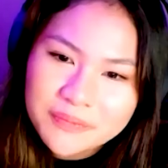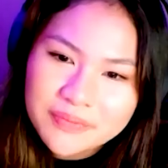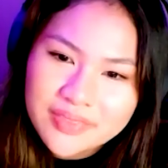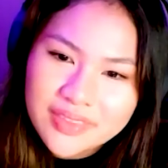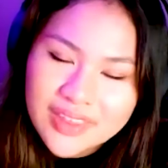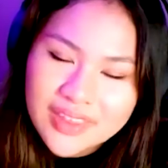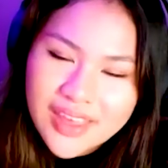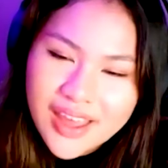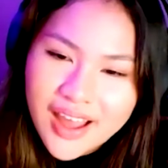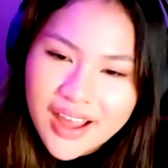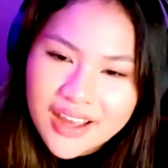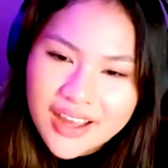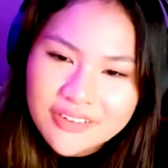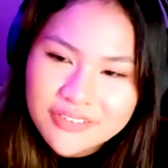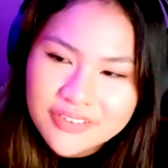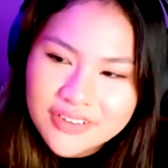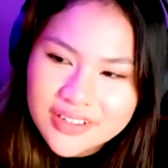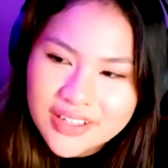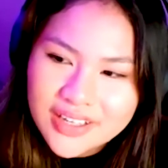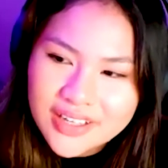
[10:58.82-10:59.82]
yeah, I
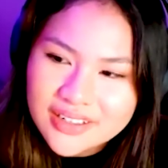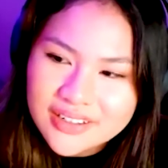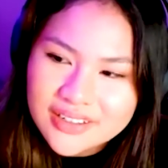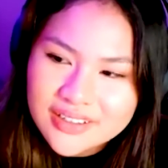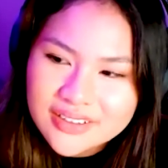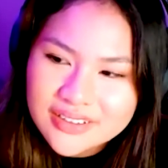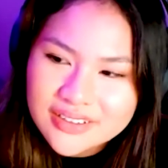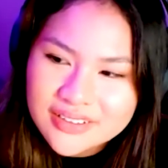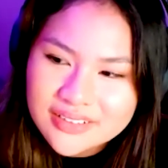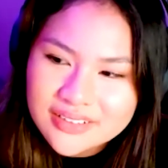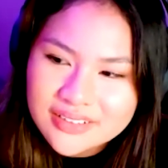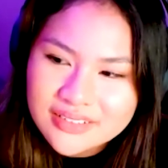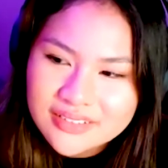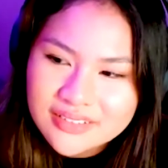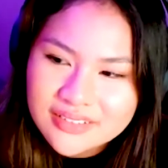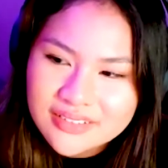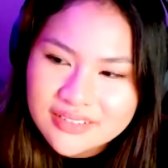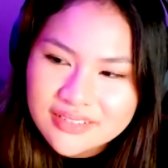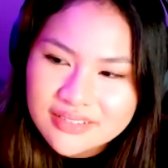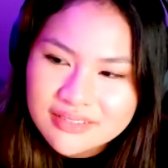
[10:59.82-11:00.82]
feel like
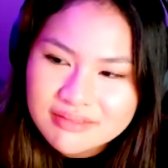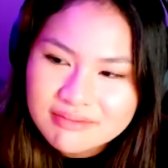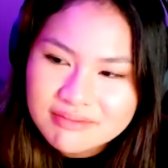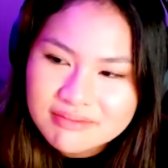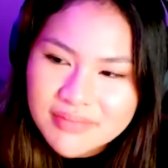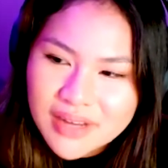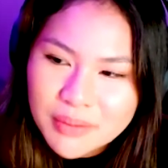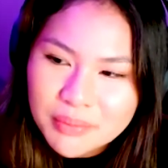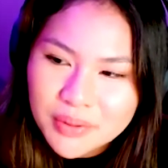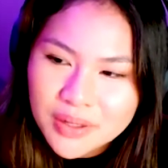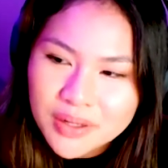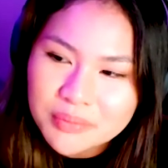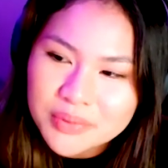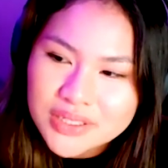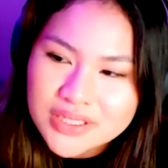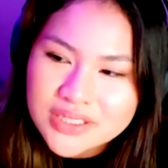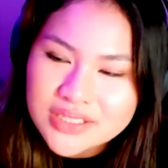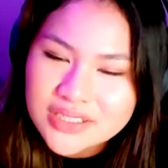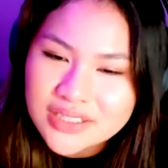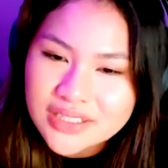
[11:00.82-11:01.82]
my
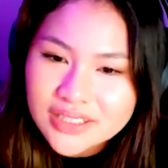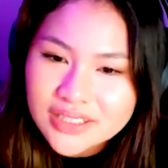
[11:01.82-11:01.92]
purpose in